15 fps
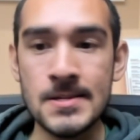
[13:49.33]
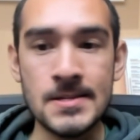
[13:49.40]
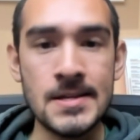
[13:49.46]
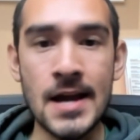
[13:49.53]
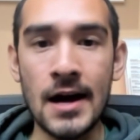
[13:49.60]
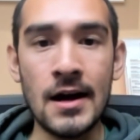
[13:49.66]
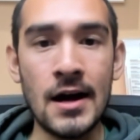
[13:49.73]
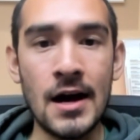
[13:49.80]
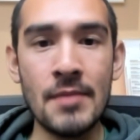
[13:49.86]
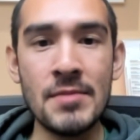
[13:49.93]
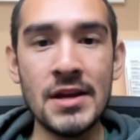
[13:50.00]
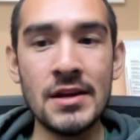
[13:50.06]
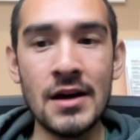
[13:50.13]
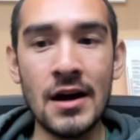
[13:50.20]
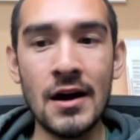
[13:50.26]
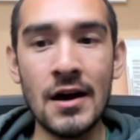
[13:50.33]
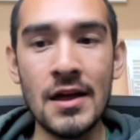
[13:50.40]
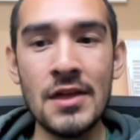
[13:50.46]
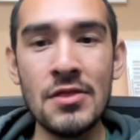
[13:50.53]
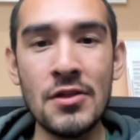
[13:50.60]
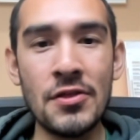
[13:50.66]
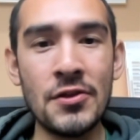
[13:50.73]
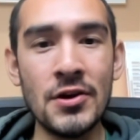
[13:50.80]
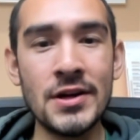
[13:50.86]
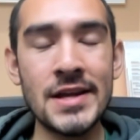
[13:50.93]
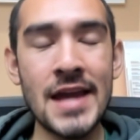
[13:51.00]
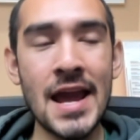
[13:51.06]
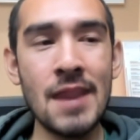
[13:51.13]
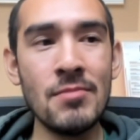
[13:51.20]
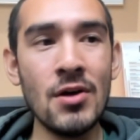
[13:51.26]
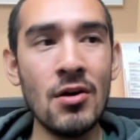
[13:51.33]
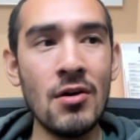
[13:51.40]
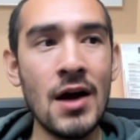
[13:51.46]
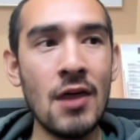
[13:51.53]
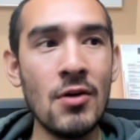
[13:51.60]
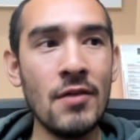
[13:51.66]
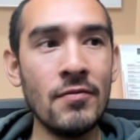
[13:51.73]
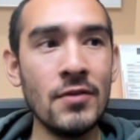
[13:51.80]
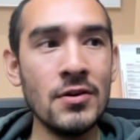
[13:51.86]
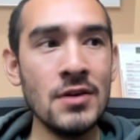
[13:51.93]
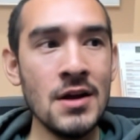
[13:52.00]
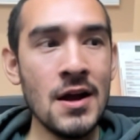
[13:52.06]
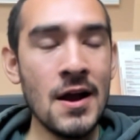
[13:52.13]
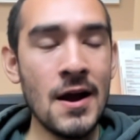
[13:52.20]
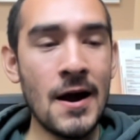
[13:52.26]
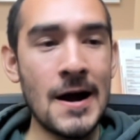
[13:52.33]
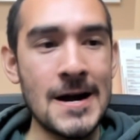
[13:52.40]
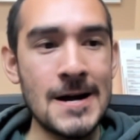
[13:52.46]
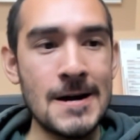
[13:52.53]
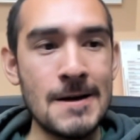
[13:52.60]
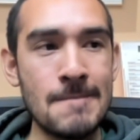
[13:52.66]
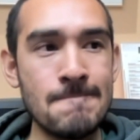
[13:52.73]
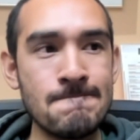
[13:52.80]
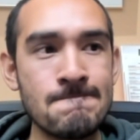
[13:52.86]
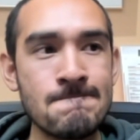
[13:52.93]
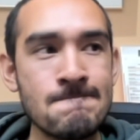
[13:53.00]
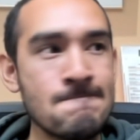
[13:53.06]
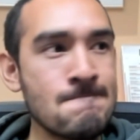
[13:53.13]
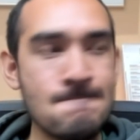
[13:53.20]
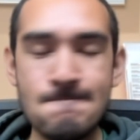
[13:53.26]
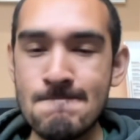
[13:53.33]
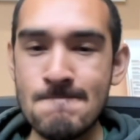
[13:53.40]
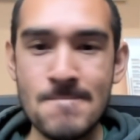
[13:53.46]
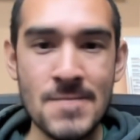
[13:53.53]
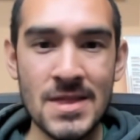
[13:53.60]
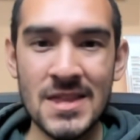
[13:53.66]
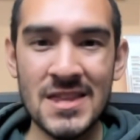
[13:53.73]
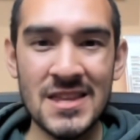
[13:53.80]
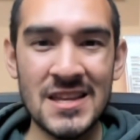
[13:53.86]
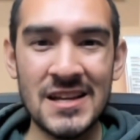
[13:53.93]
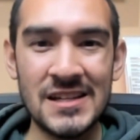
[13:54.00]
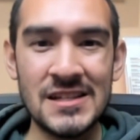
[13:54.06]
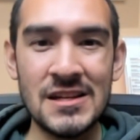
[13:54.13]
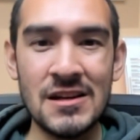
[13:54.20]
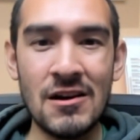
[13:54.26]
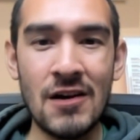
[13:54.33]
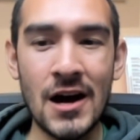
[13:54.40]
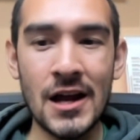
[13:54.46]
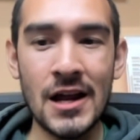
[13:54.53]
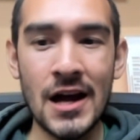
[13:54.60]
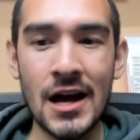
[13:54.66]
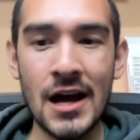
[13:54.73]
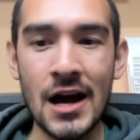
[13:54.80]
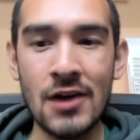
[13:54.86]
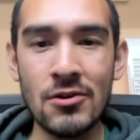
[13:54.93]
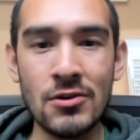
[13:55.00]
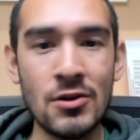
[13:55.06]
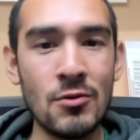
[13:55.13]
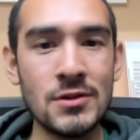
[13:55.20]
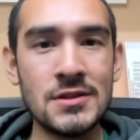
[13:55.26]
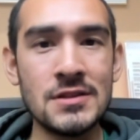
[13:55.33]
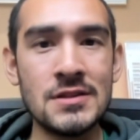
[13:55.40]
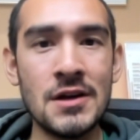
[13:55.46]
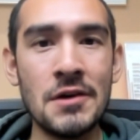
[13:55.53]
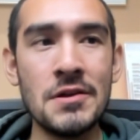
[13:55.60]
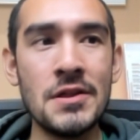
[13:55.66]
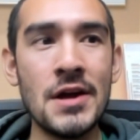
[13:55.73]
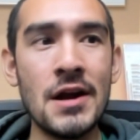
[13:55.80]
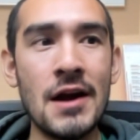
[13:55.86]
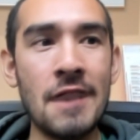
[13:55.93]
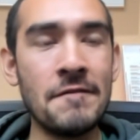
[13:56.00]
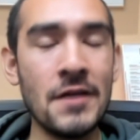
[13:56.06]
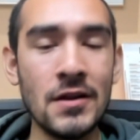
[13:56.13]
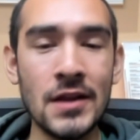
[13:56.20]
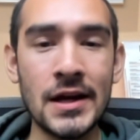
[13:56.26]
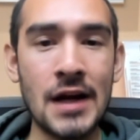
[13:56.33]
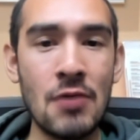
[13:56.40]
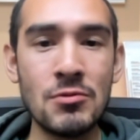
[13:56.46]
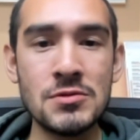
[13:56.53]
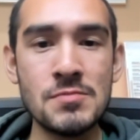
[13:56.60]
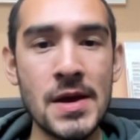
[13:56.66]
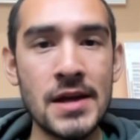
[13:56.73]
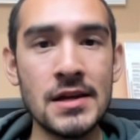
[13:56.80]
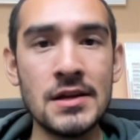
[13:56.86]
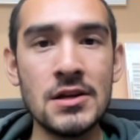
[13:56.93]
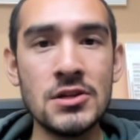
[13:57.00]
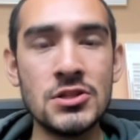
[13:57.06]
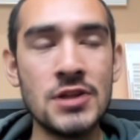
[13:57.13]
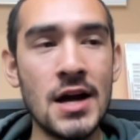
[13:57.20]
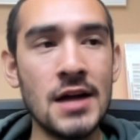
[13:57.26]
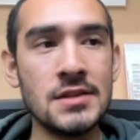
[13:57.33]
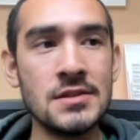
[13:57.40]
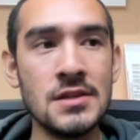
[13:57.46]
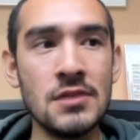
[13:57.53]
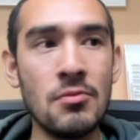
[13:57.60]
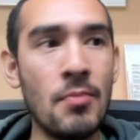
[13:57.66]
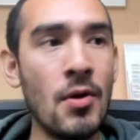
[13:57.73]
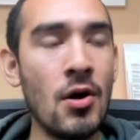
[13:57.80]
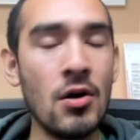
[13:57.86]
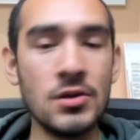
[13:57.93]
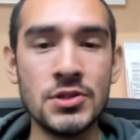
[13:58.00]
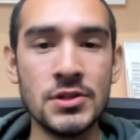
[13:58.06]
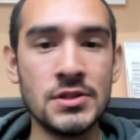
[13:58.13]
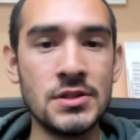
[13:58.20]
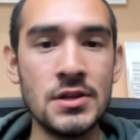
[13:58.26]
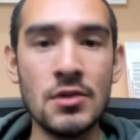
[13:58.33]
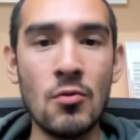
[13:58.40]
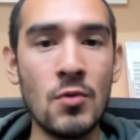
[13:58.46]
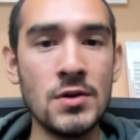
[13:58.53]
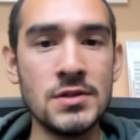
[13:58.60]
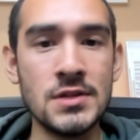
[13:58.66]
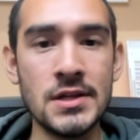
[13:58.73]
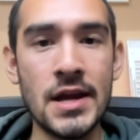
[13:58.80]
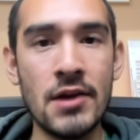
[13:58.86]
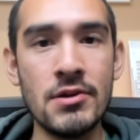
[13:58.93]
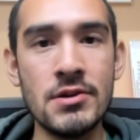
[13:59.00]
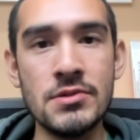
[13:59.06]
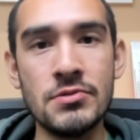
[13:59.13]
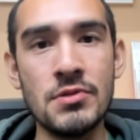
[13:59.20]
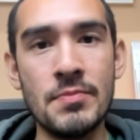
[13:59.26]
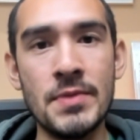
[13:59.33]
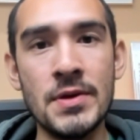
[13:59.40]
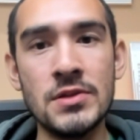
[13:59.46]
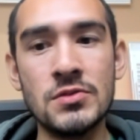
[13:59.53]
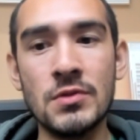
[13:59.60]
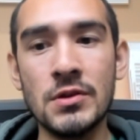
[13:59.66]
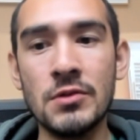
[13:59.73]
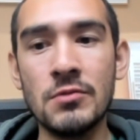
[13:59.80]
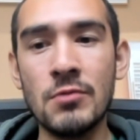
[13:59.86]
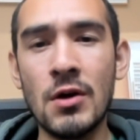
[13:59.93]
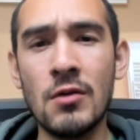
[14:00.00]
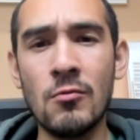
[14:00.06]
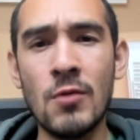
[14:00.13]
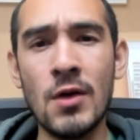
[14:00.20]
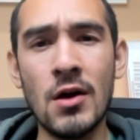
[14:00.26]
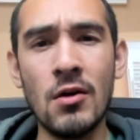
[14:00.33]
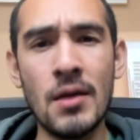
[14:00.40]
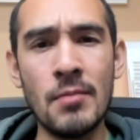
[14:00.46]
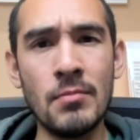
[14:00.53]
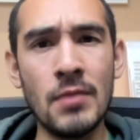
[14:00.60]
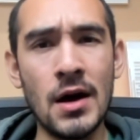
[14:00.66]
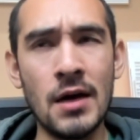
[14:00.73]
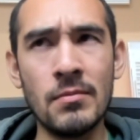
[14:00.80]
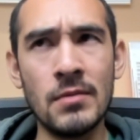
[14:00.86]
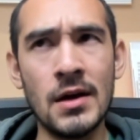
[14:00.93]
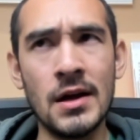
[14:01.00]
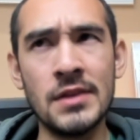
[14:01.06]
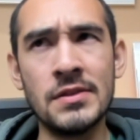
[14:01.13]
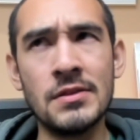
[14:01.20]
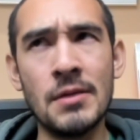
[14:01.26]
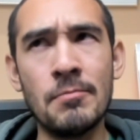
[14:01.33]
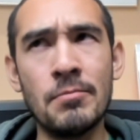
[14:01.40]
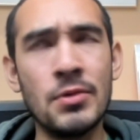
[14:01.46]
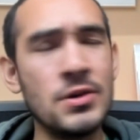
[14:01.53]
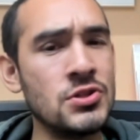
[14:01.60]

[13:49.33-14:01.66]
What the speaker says: Yeah, I mean, in the third game, though, however, um, I don't know what to tell you there. I felt like I was making good shots, and the ball just wasn't carrying through the pins really well. I'm pretty